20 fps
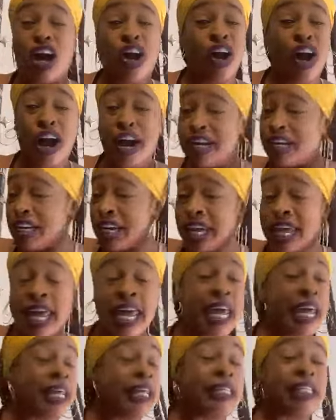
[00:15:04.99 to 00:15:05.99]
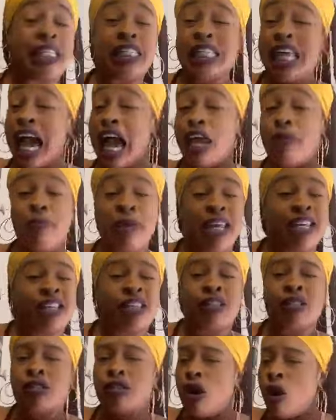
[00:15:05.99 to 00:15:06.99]
The hurt inside me
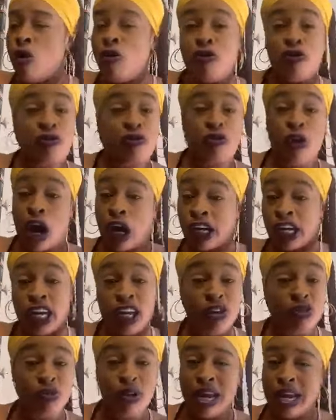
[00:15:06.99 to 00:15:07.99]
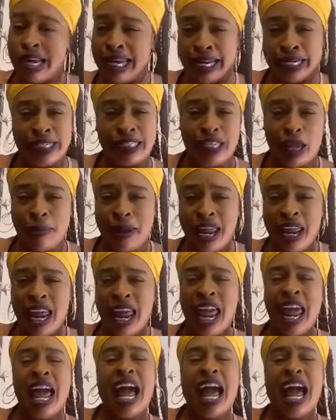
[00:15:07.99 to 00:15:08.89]
is so fucking real. You understand me?